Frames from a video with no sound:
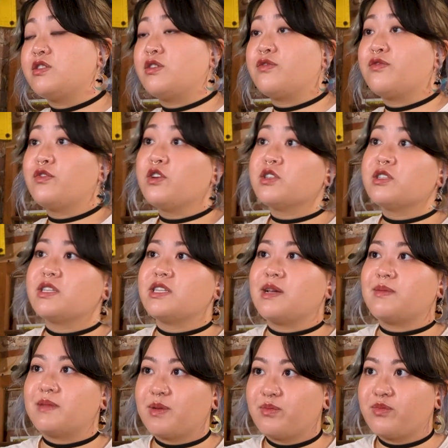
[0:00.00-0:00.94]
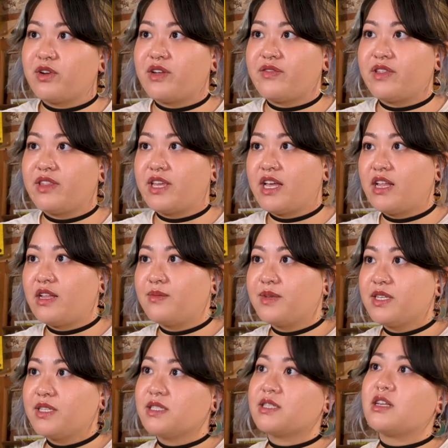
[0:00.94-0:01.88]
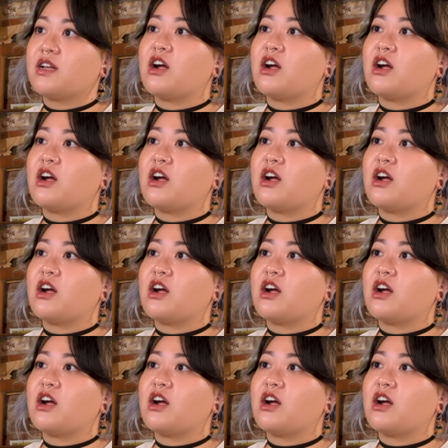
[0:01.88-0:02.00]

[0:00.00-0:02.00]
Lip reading: is your first attempt at braving the elements,